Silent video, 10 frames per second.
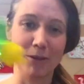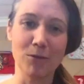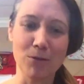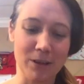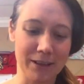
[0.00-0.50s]

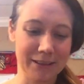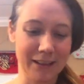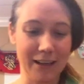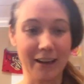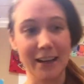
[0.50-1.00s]
Ooh,
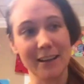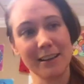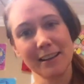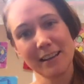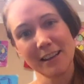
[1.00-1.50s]
all right.
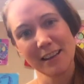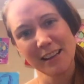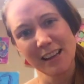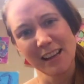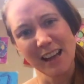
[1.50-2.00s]

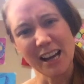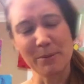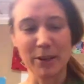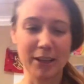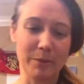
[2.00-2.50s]
I'm going to
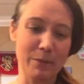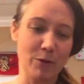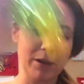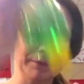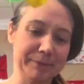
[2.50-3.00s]
put a little bit more.